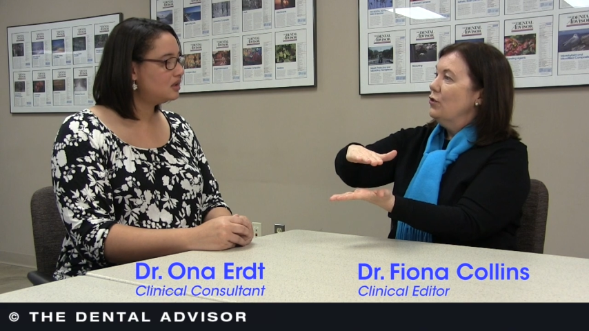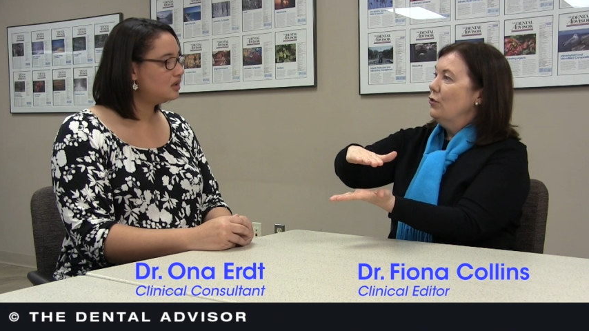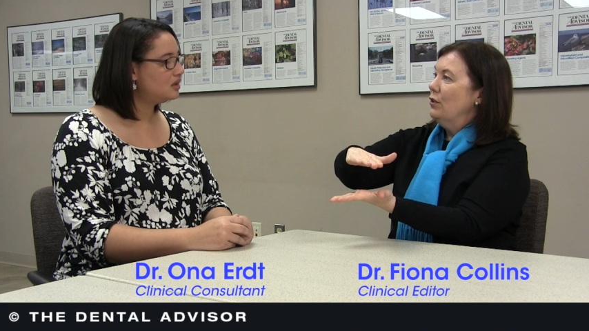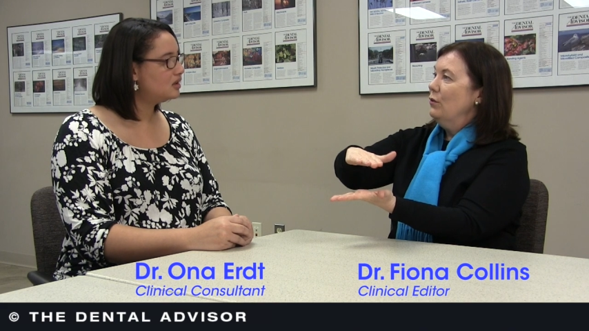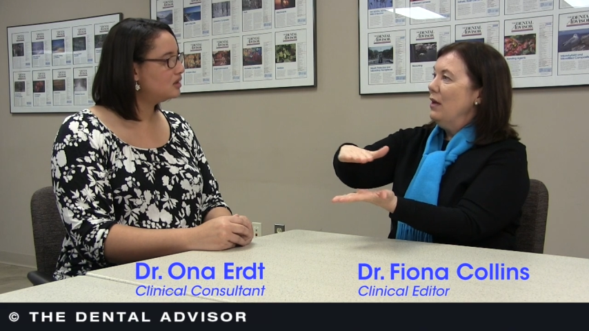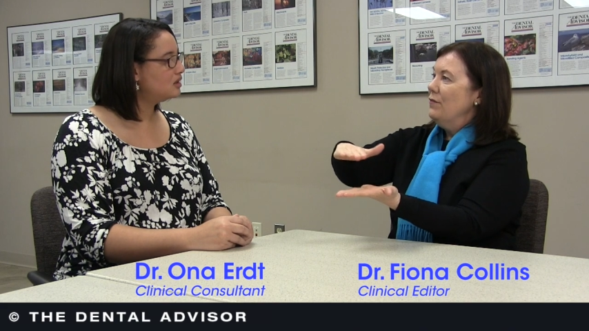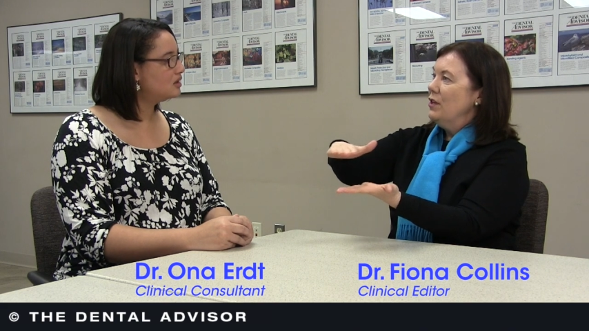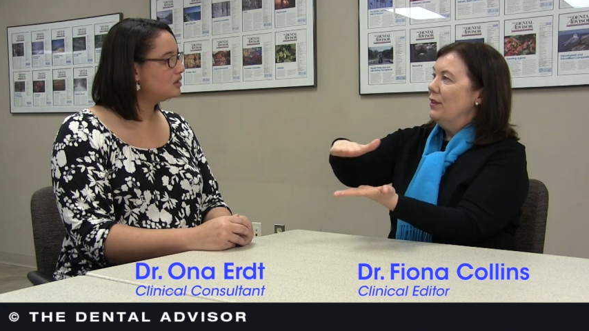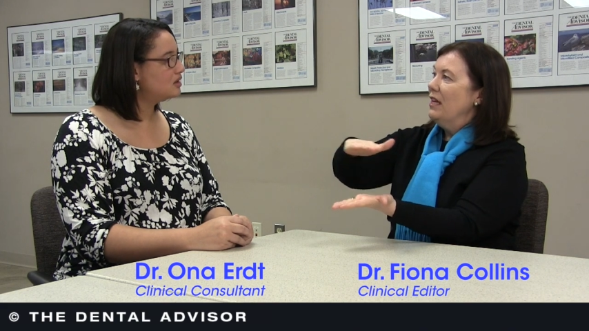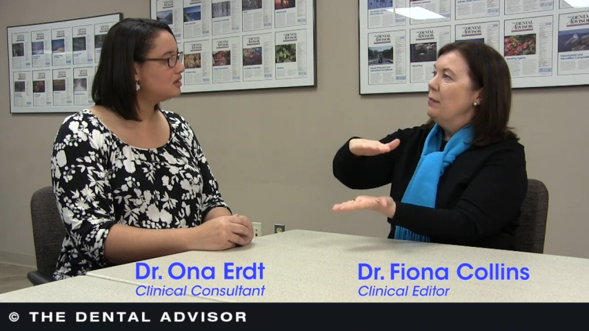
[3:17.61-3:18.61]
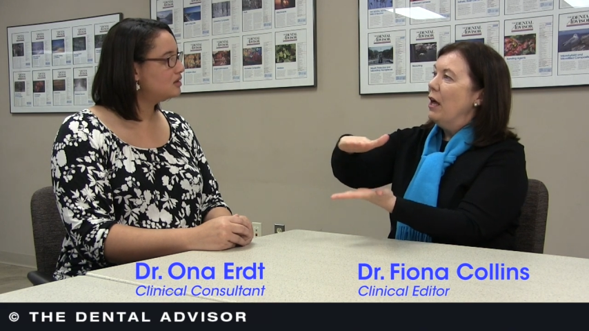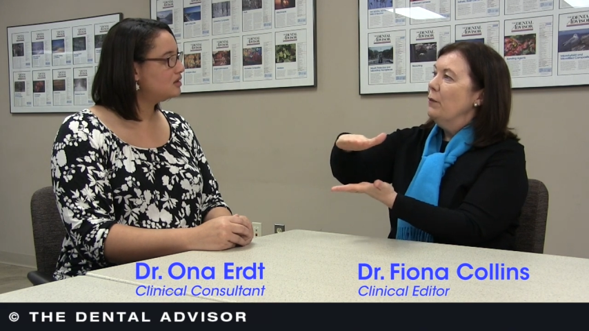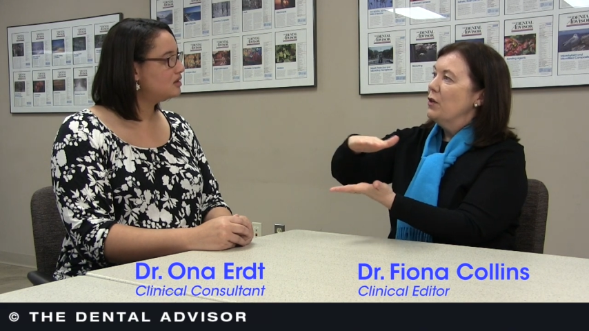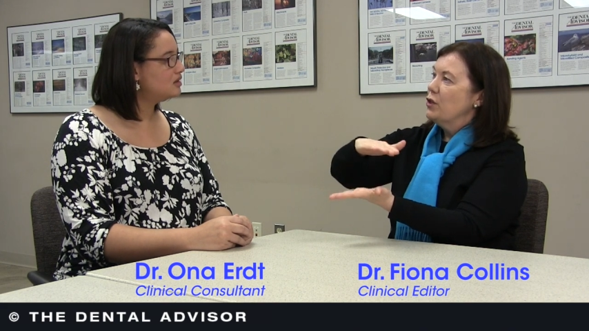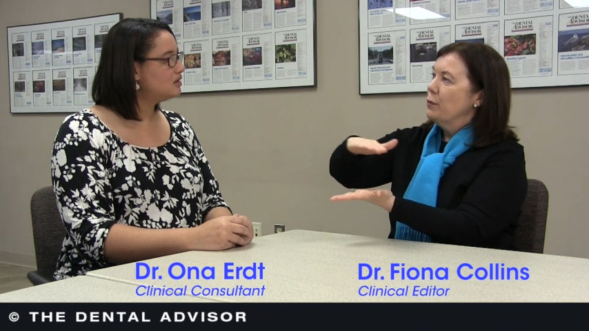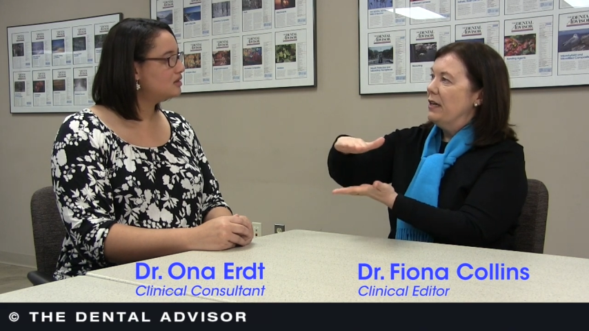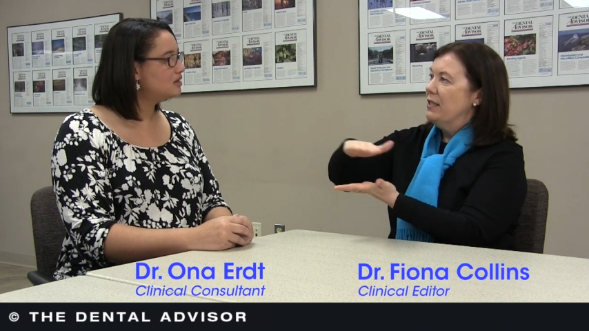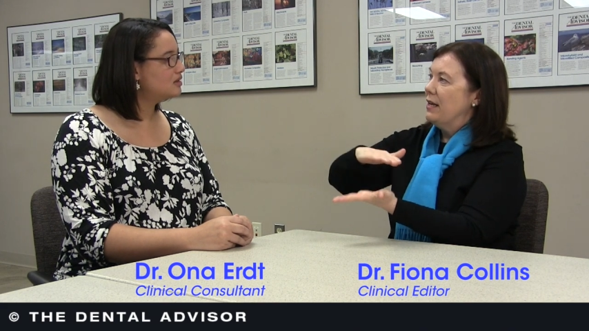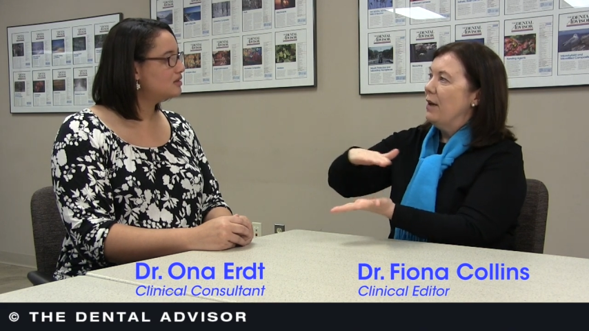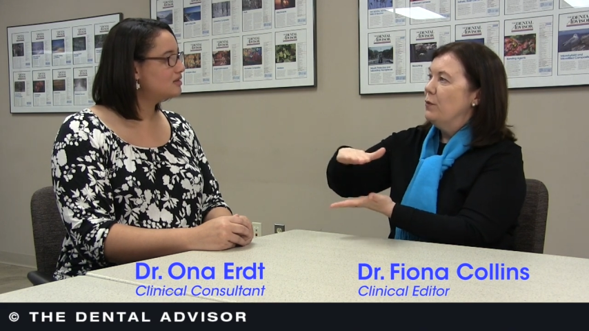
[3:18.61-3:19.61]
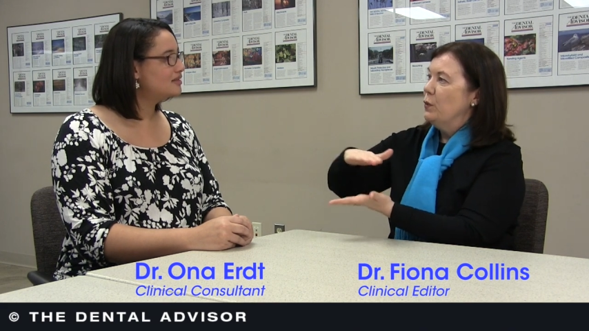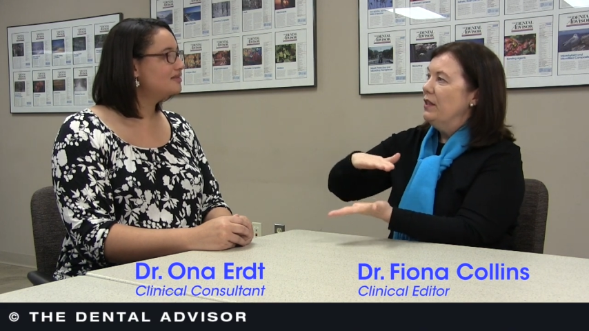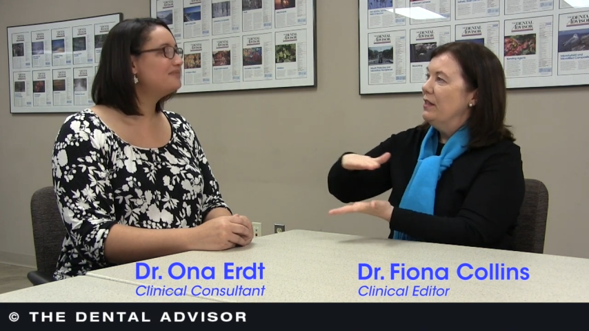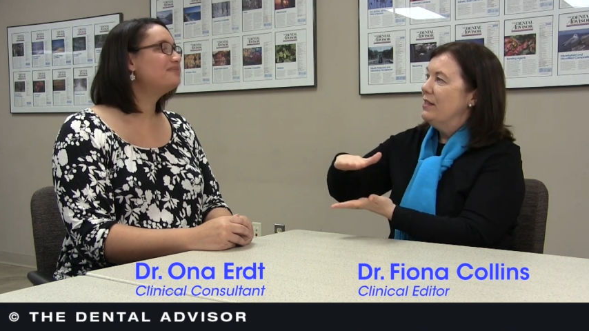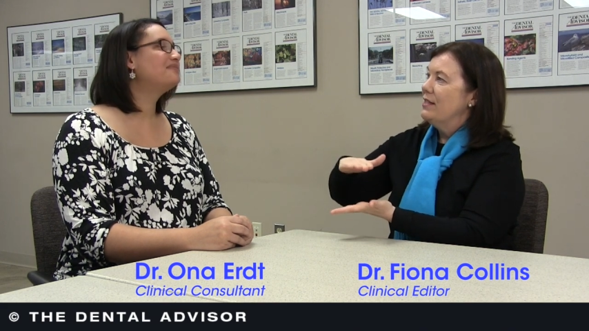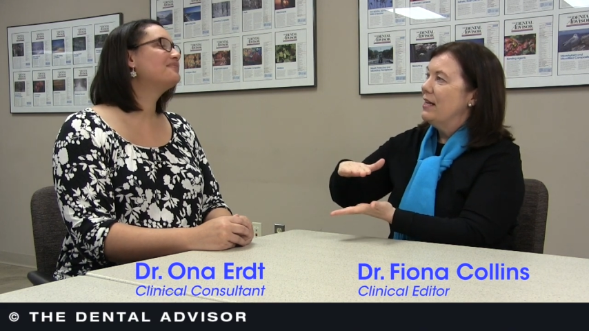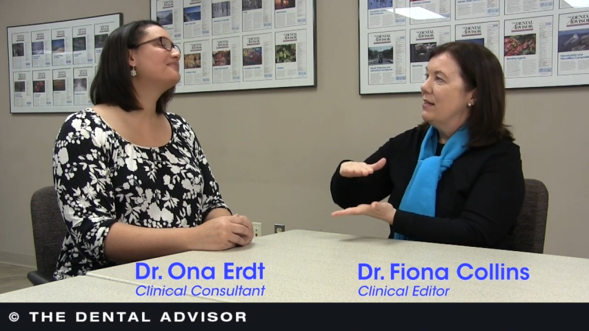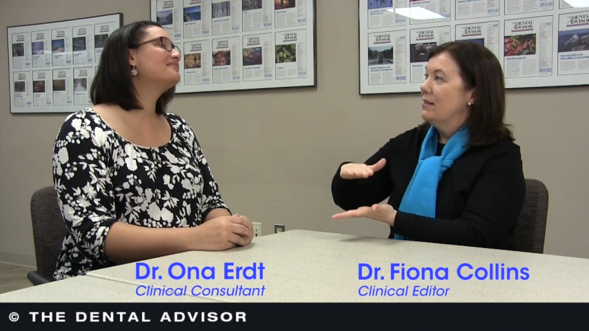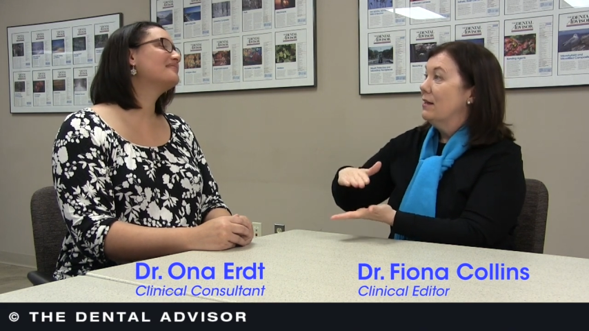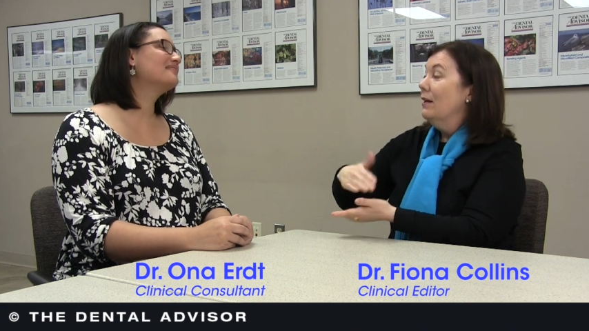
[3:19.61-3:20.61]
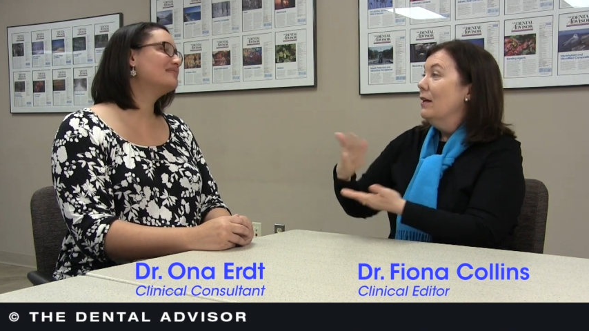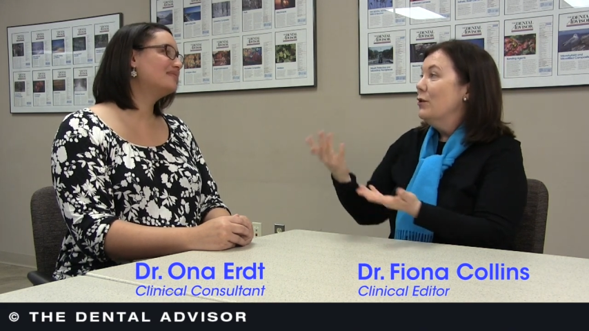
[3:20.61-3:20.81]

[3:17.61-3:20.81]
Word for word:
Speaker 1: So you don't have to think about how much space to have between the cassettes.